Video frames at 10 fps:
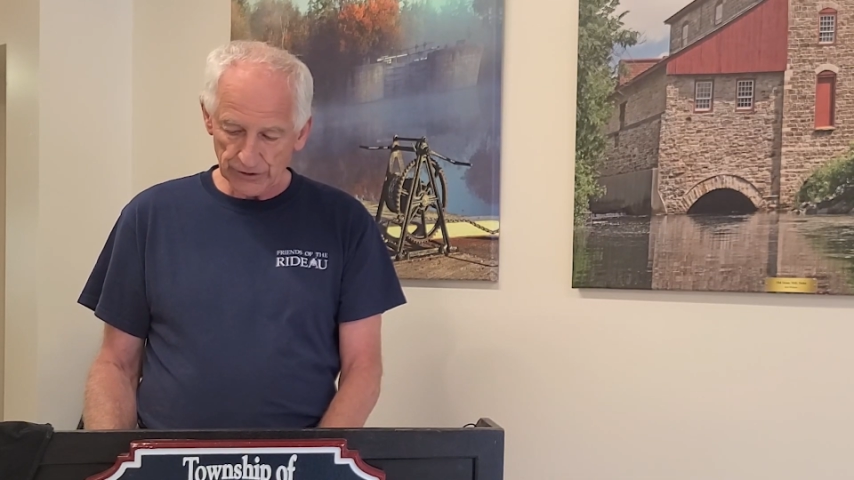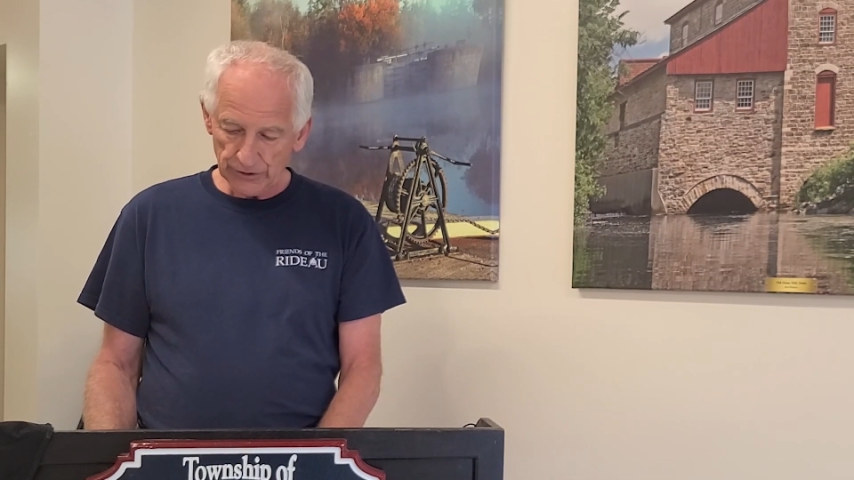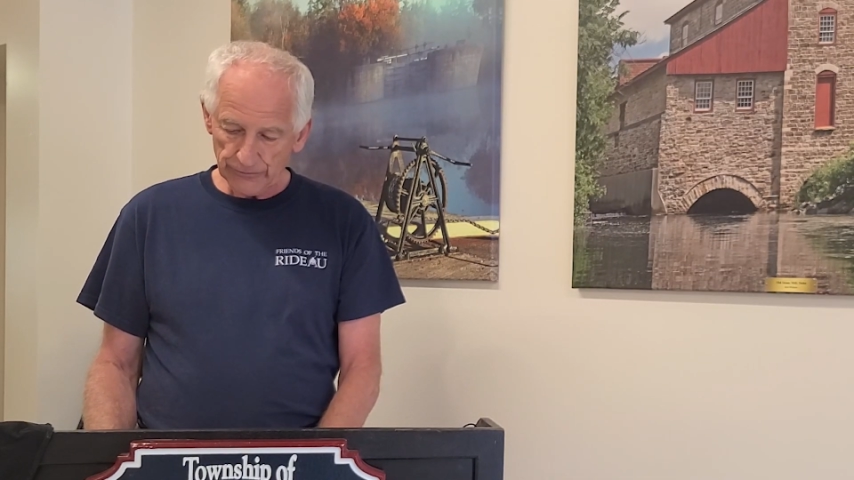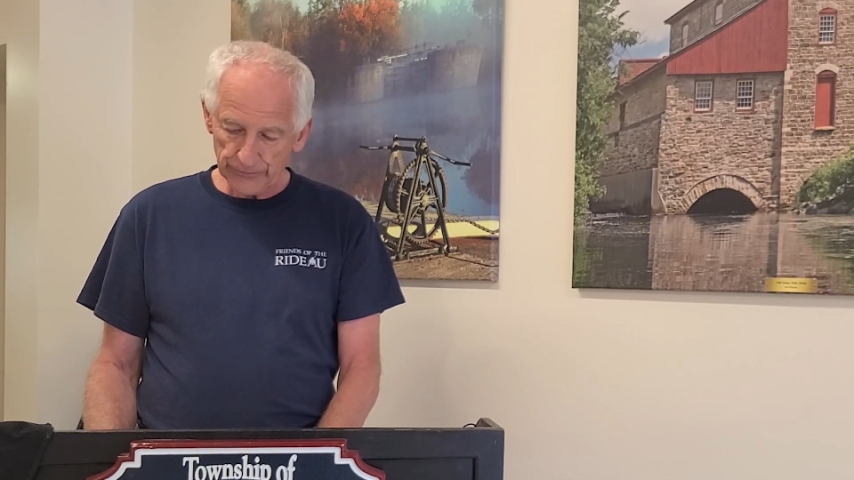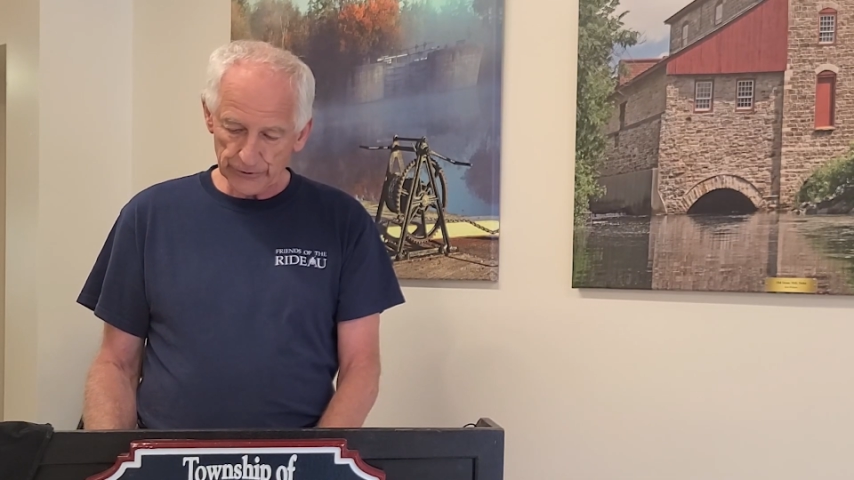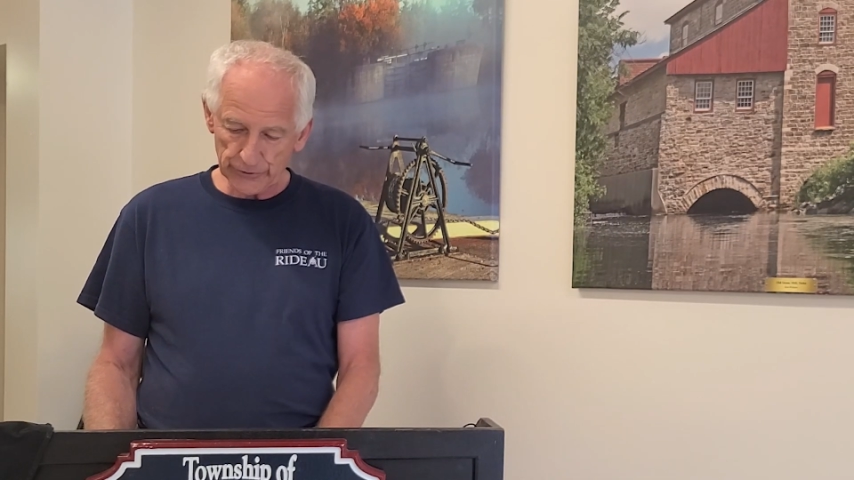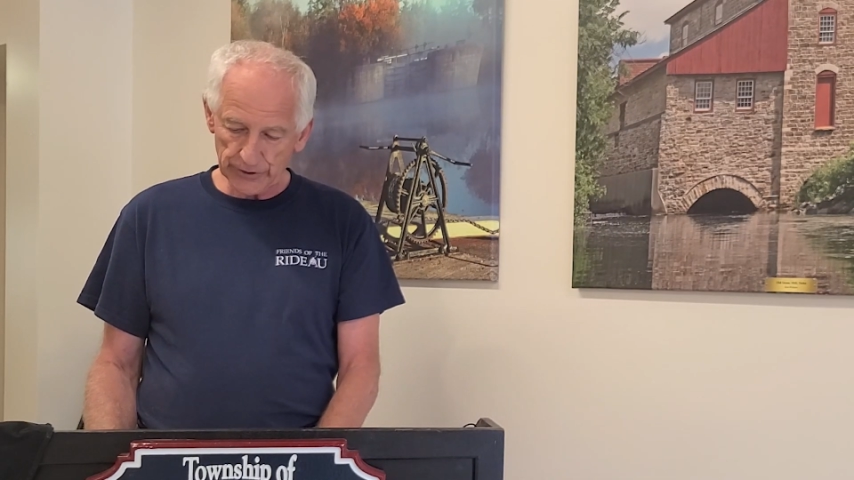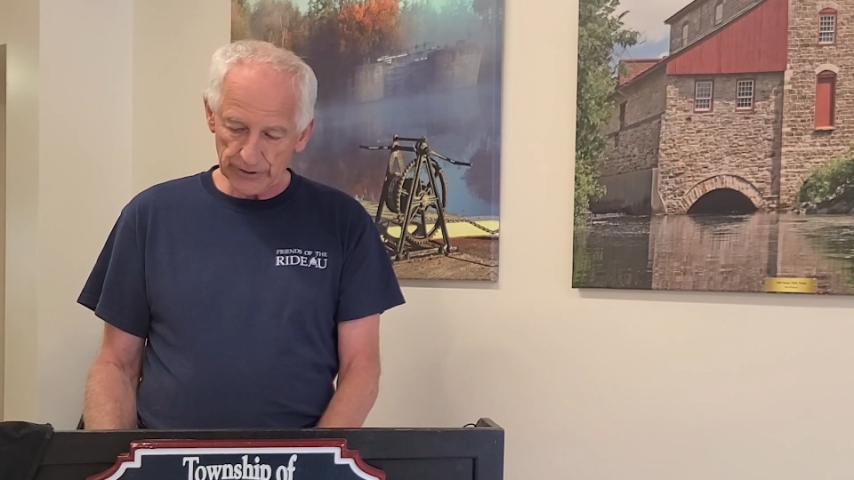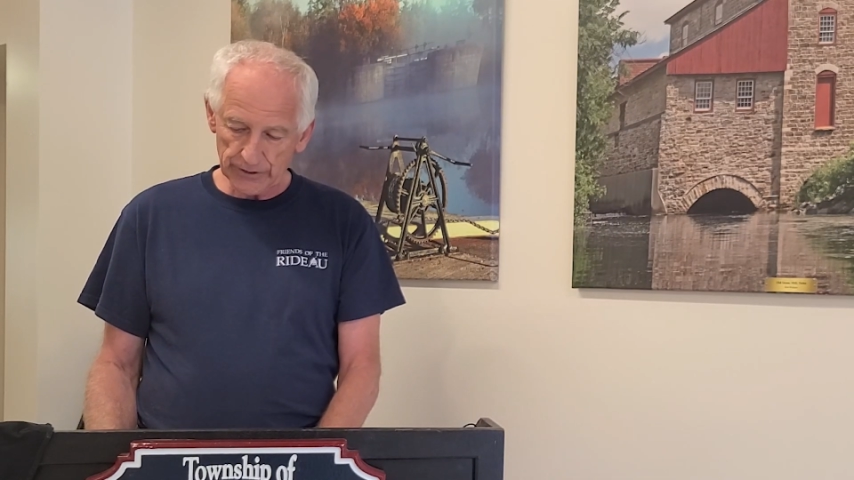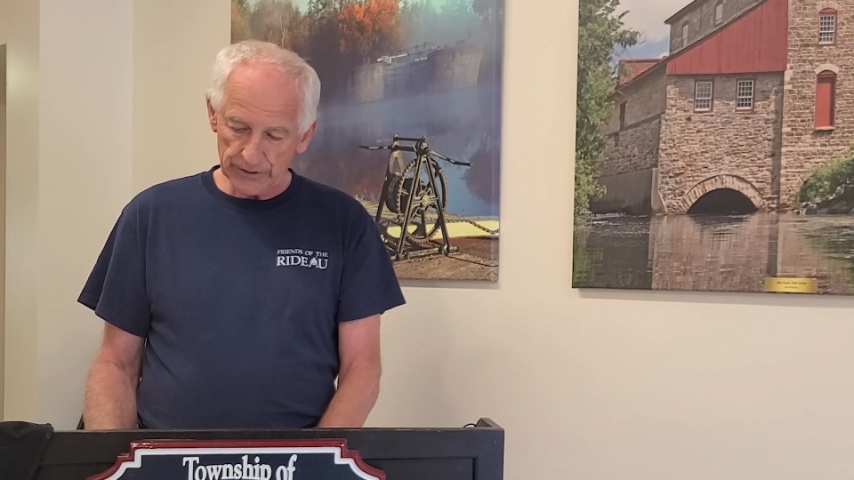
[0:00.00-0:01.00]

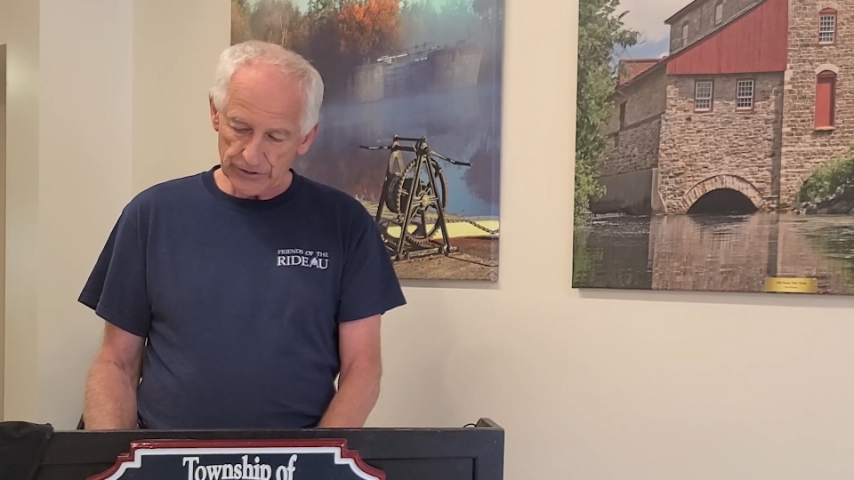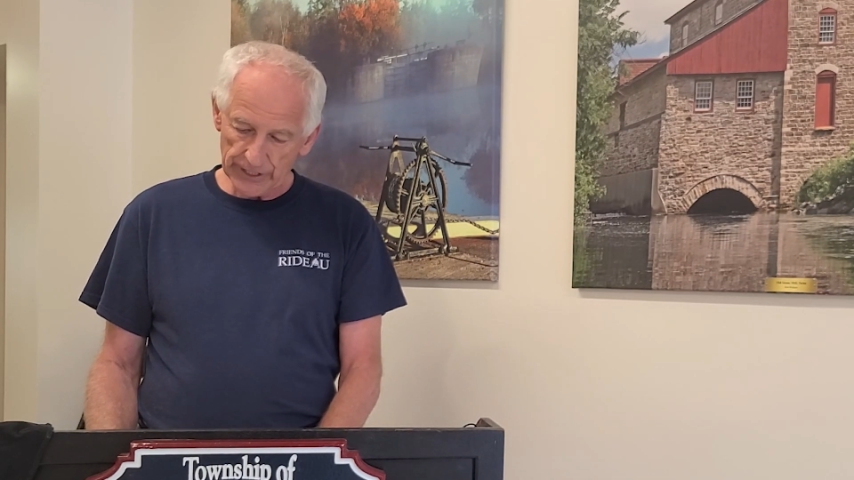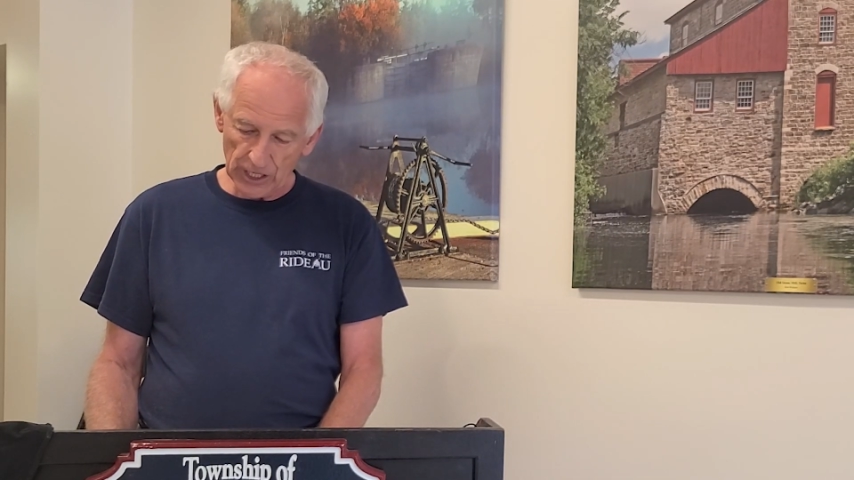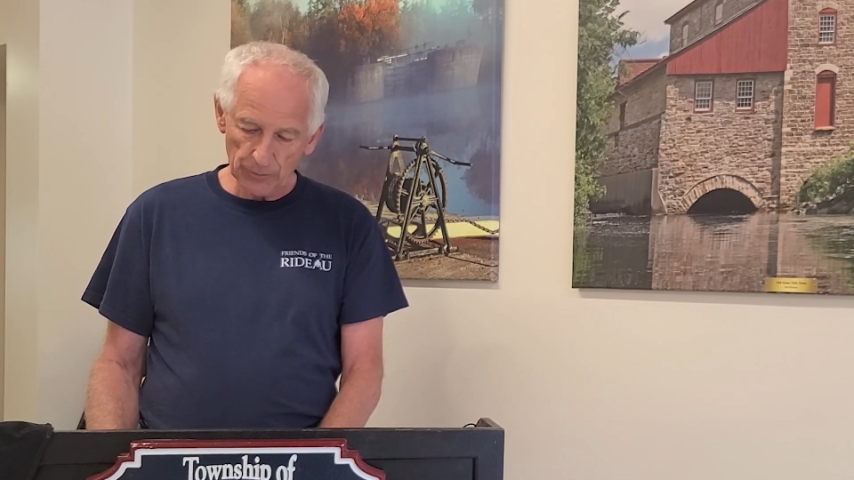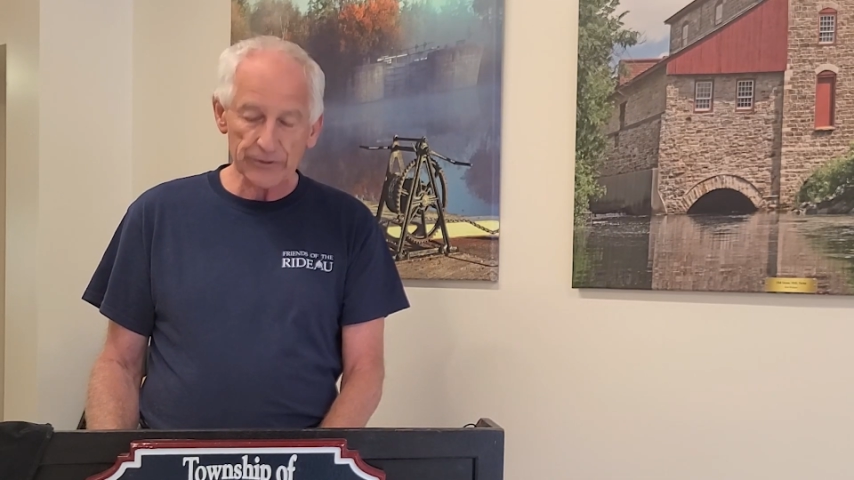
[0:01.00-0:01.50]
furthering to help